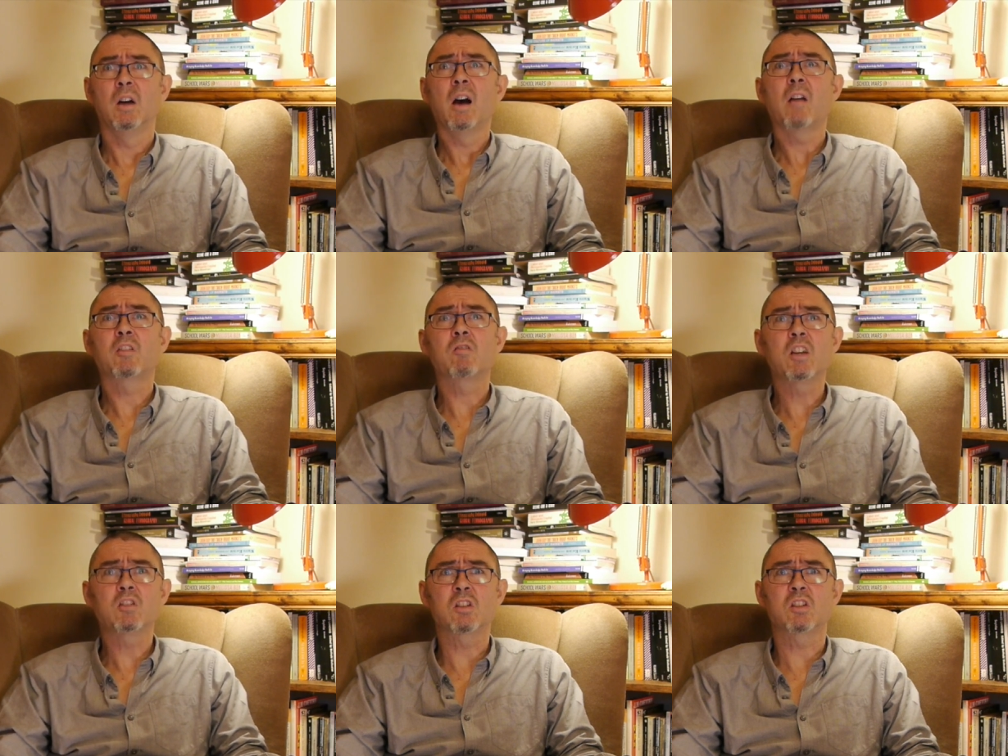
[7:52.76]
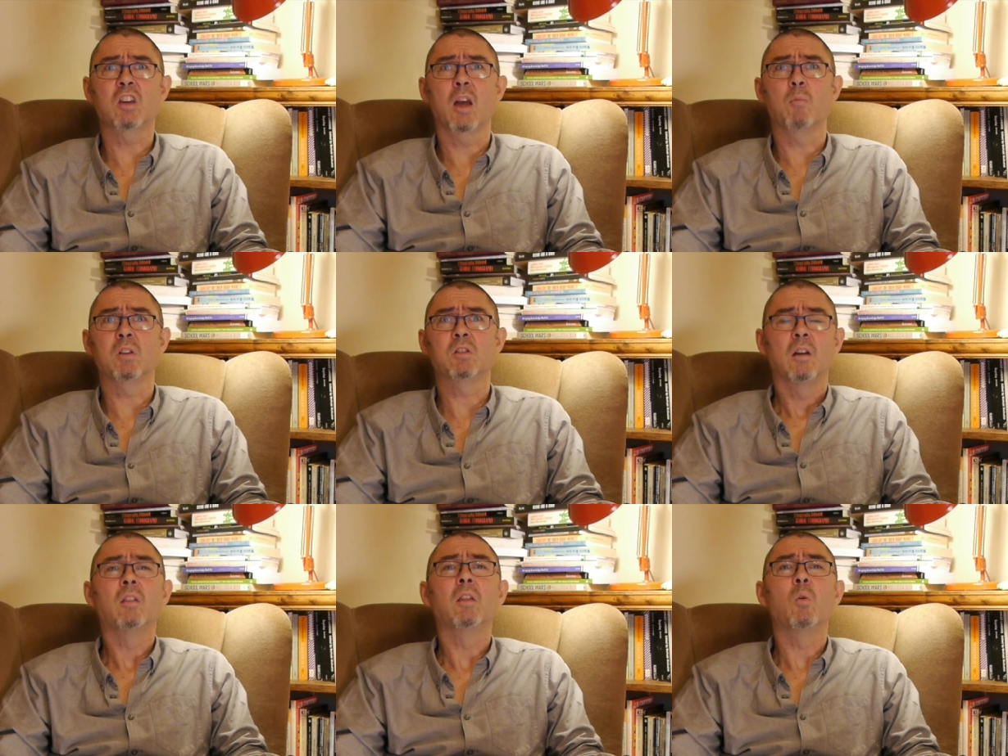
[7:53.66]
After each of the statements,
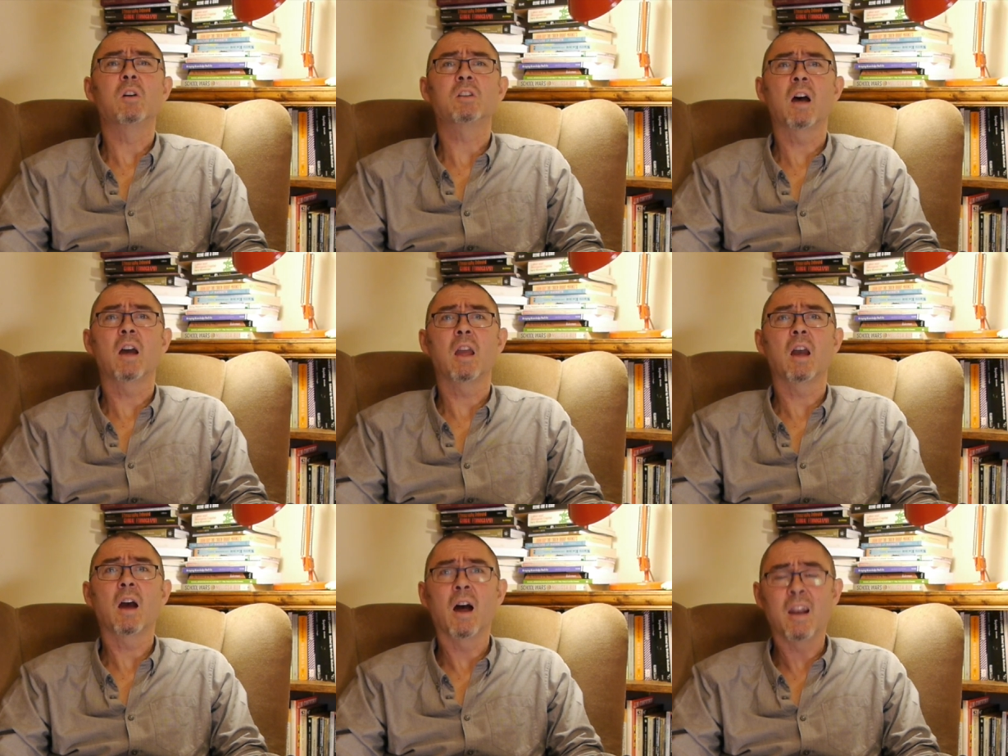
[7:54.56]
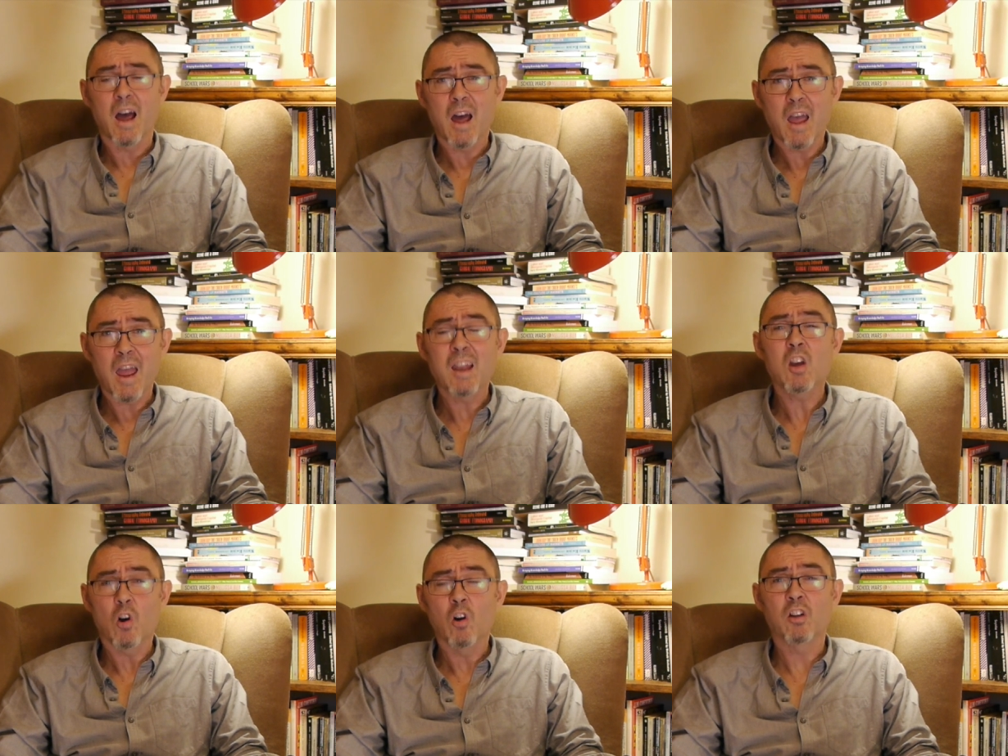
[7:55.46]
there was an any
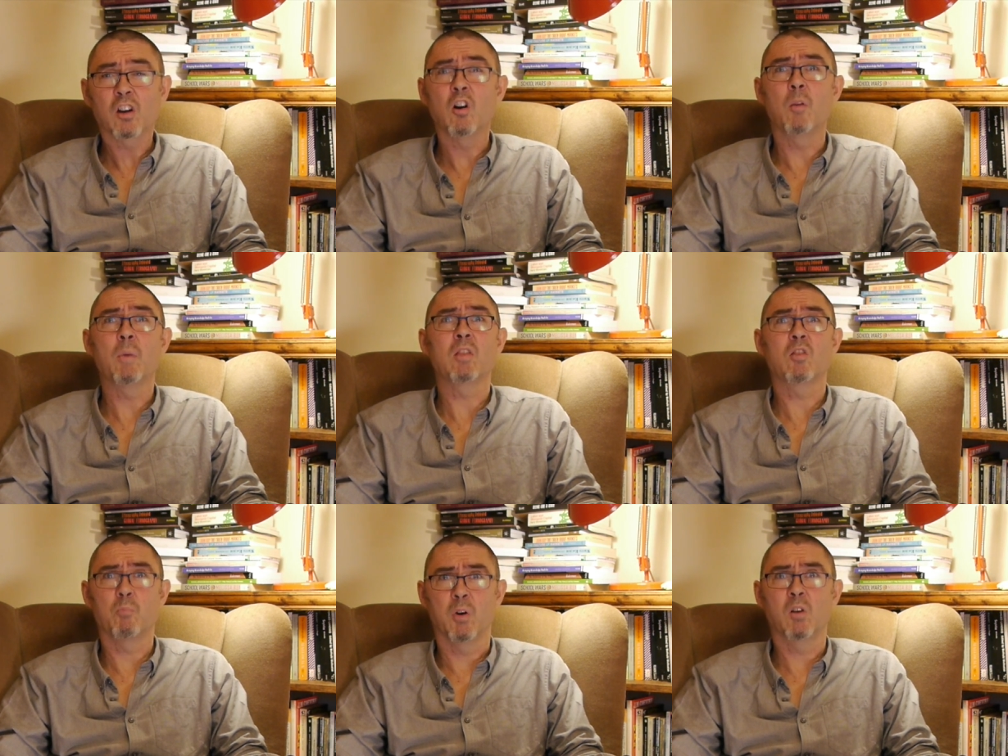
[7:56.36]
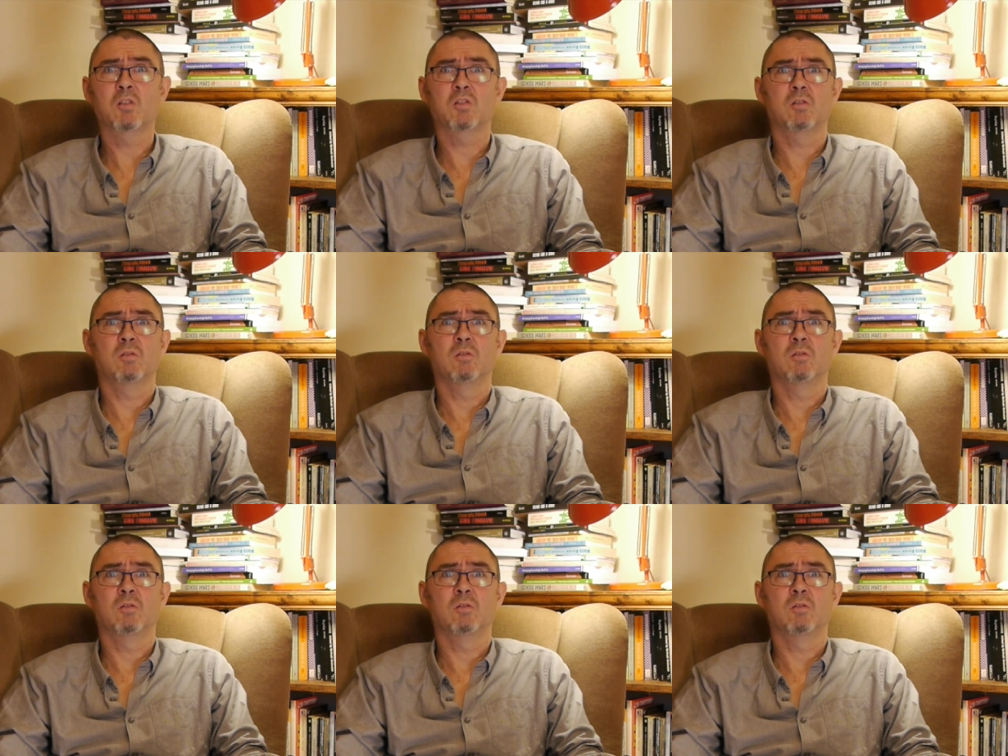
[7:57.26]
other comments box.